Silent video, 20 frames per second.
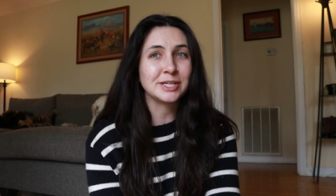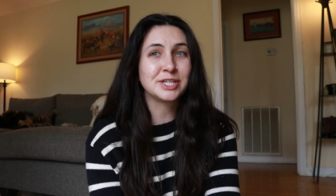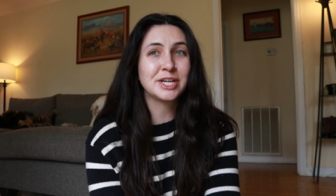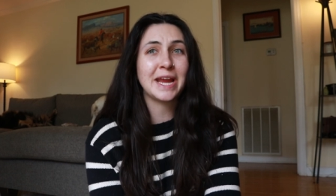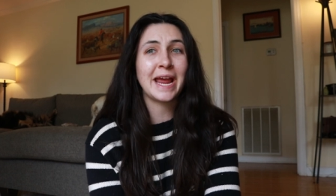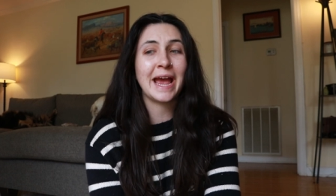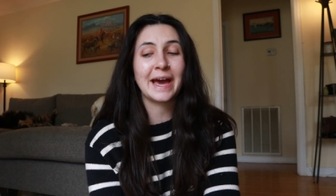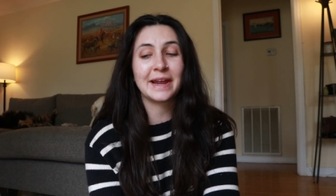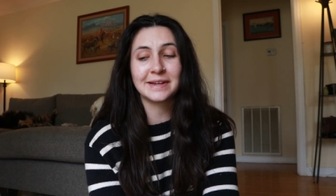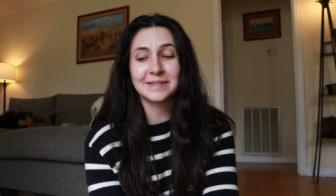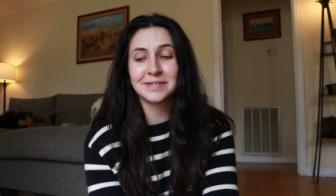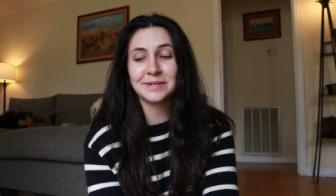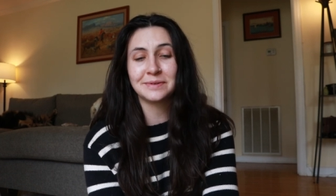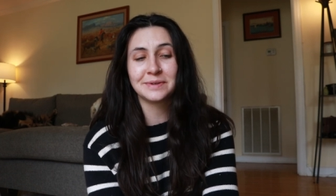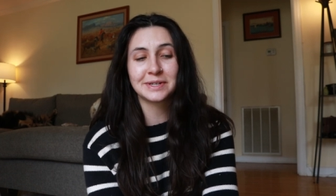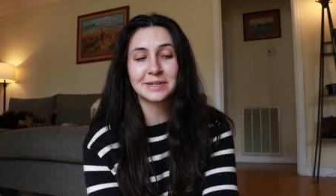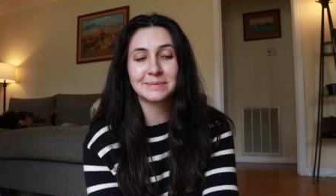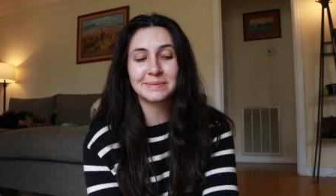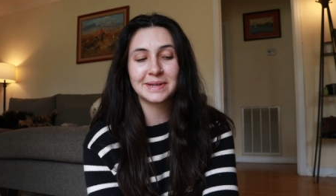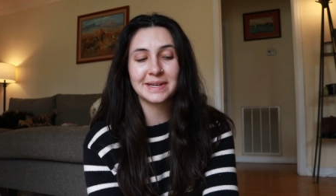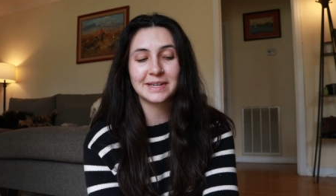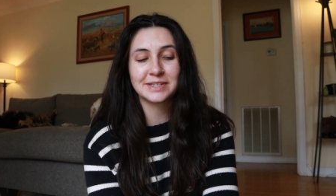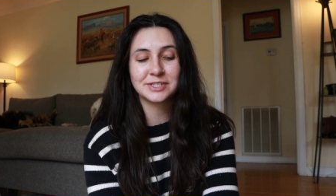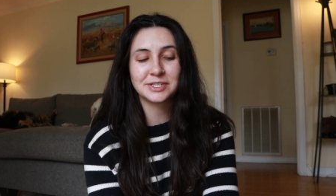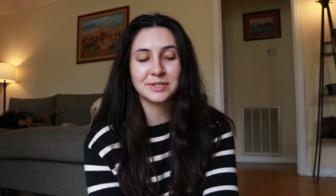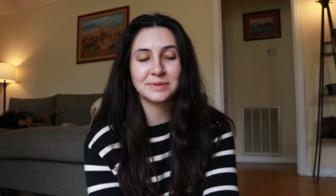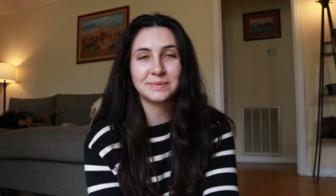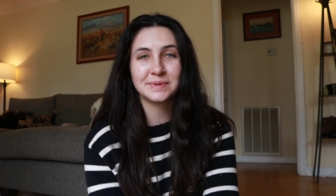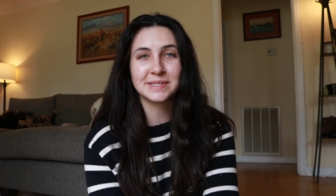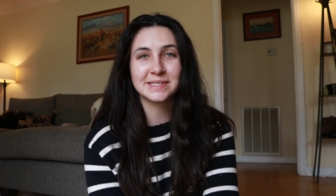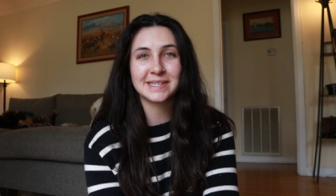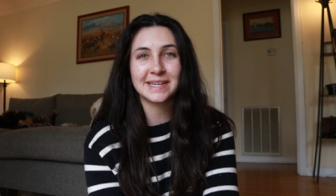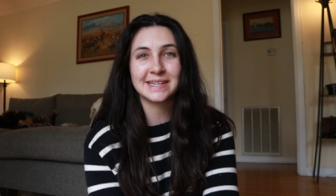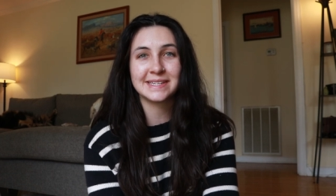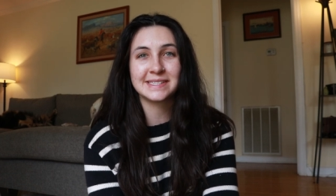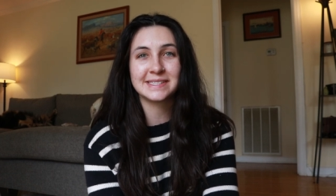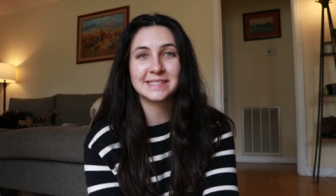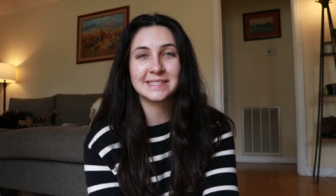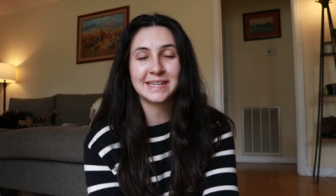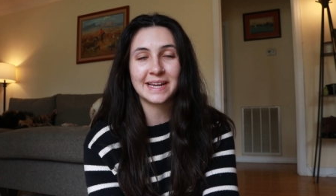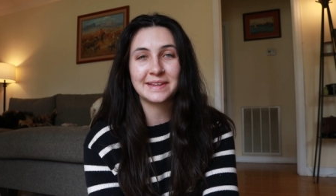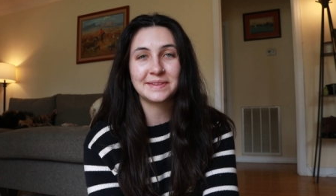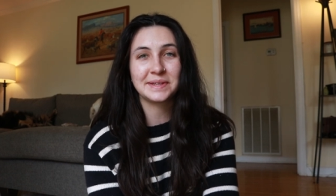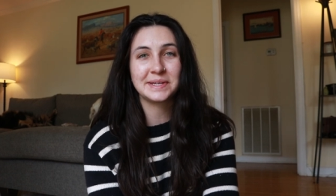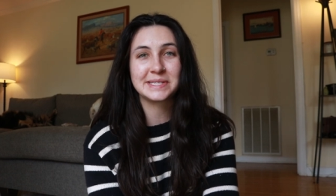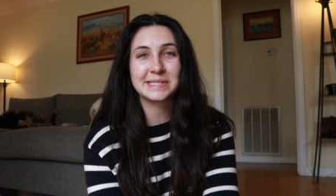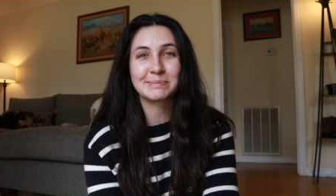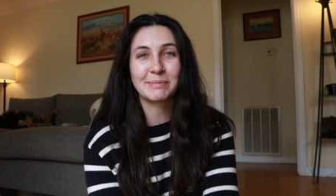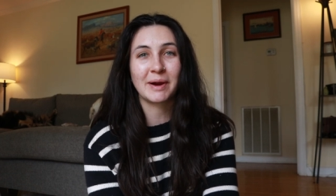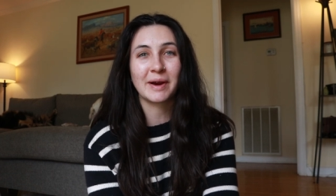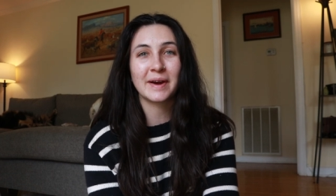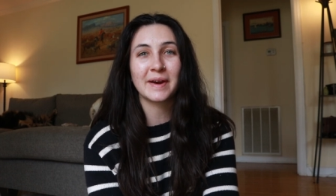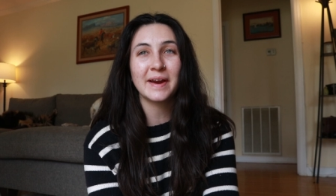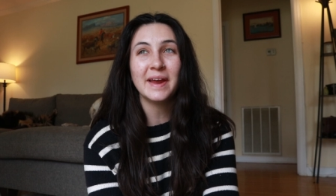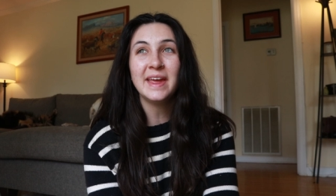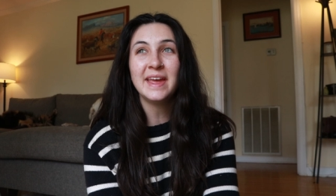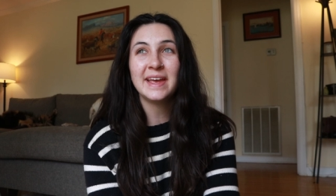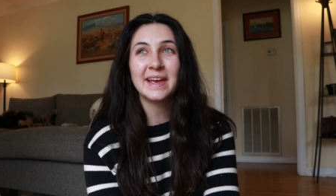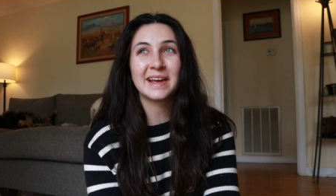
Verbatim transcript: she had a tutor because she was insanely smart